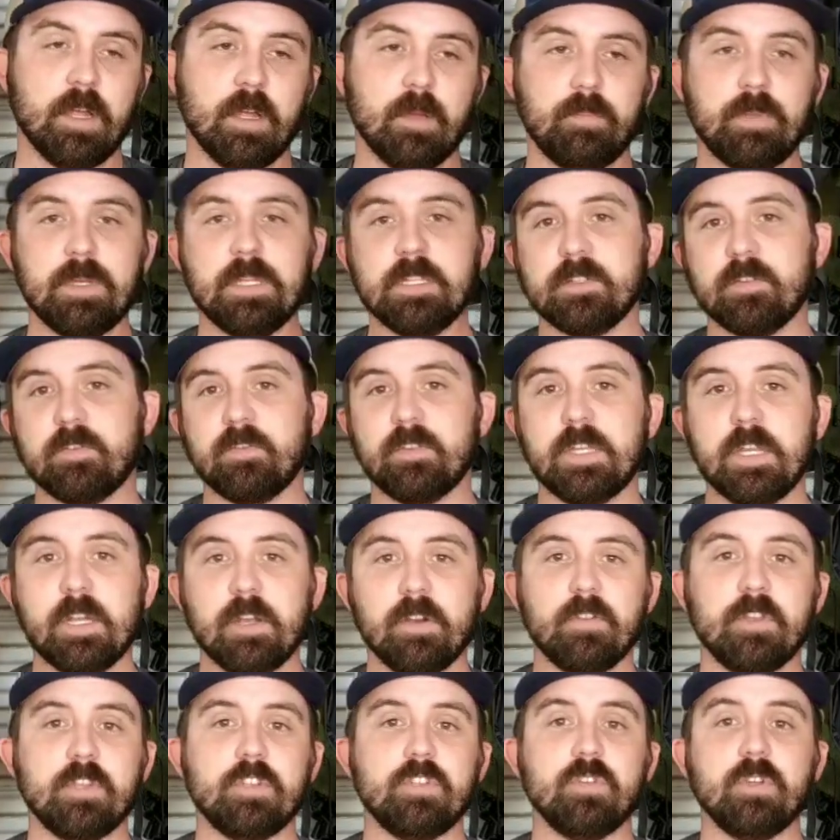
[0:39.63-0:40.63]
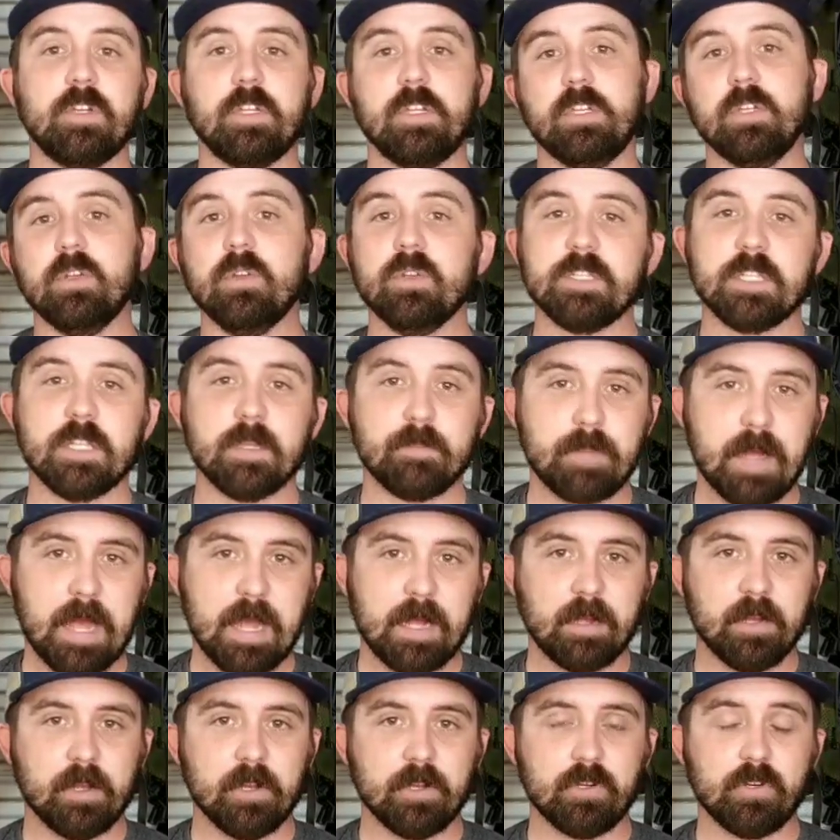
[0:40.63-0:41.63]
piece of gear that you can use in the
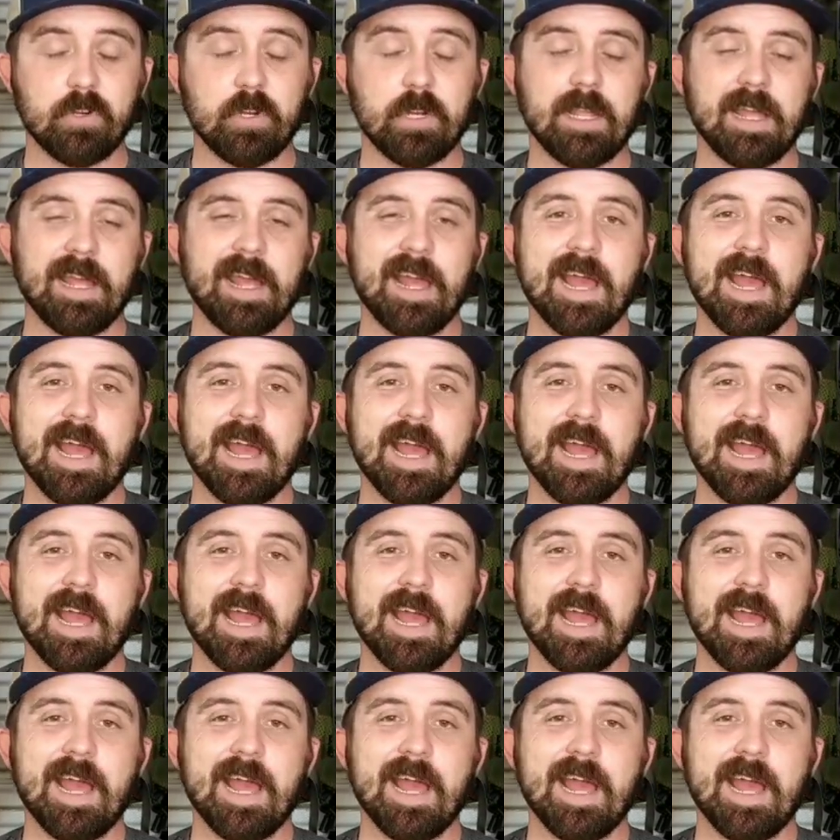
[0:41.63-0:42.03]
backcountry.